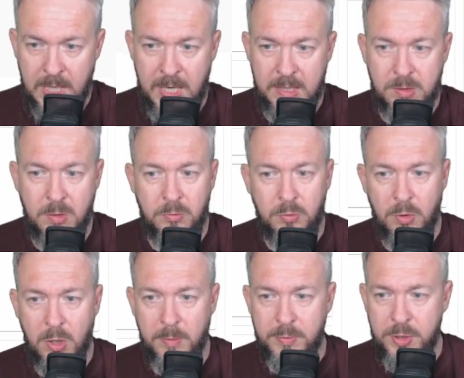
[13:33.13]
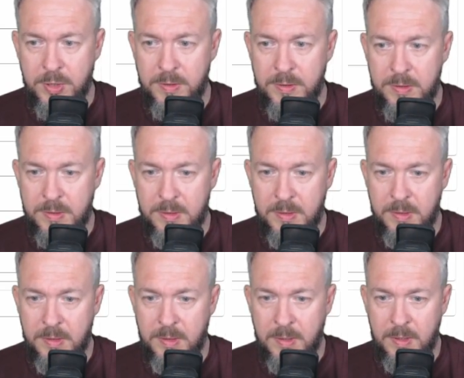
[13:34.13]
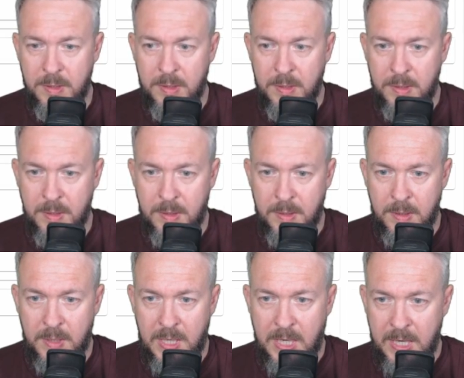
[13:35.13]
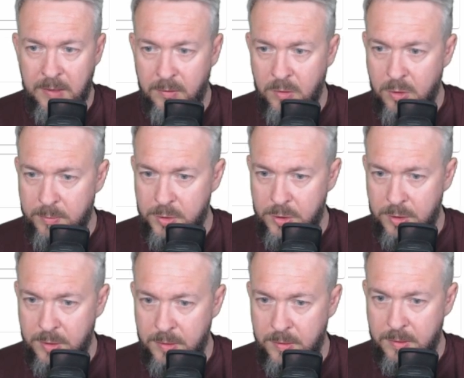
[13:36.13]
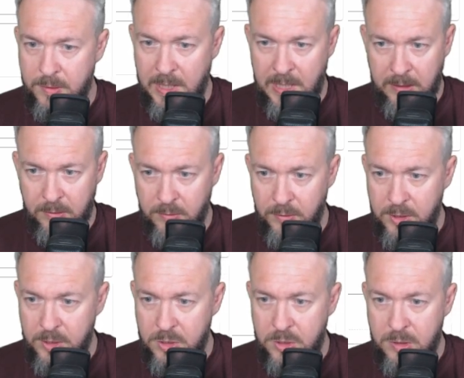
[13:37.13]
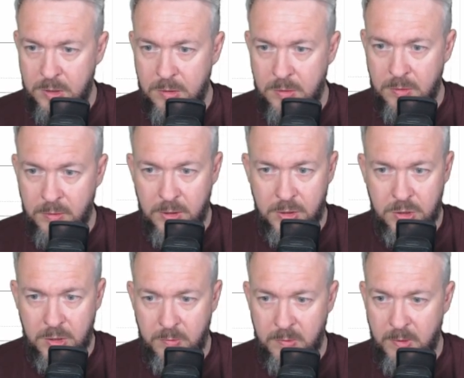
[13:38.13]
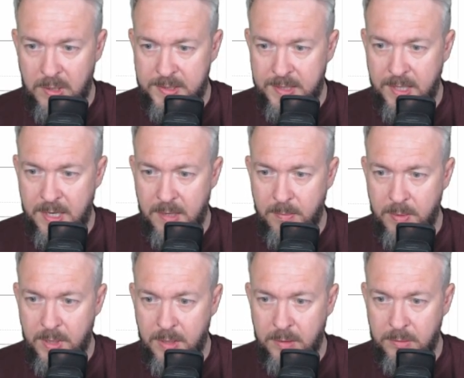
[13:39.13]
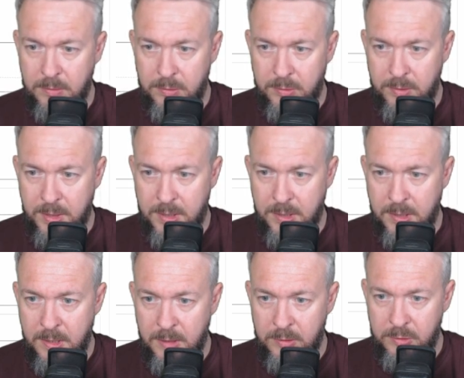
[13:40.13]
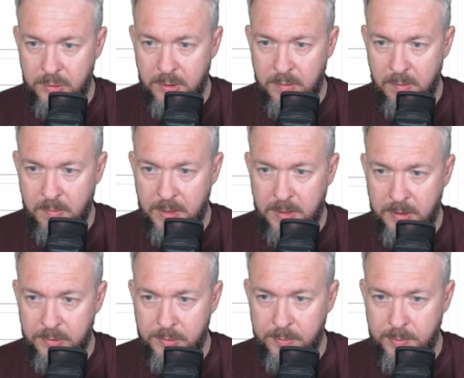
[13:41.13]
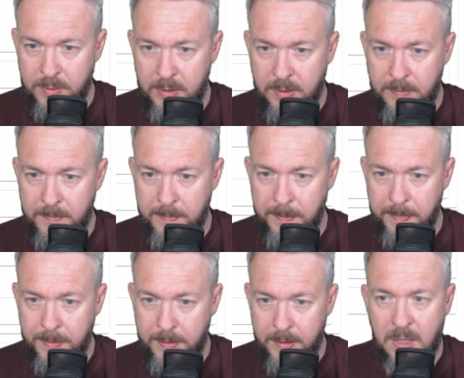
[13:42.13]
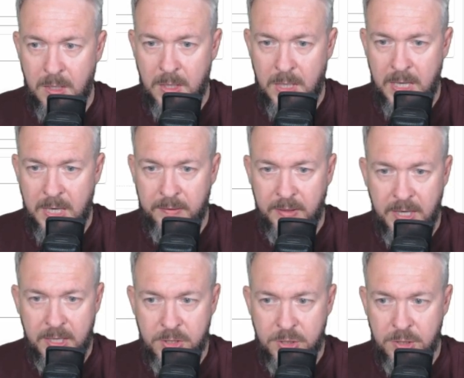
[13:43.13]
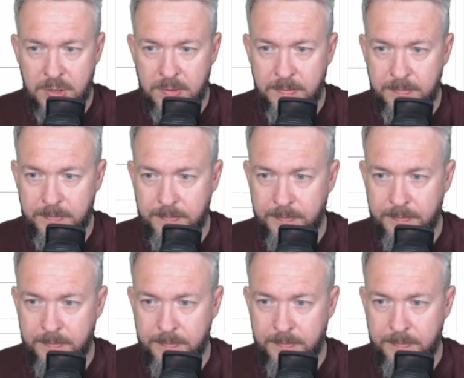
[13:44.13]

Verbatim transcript: let's go to options, add option, add condition, condition will once again be trigger, trigger will be quadruple, add action,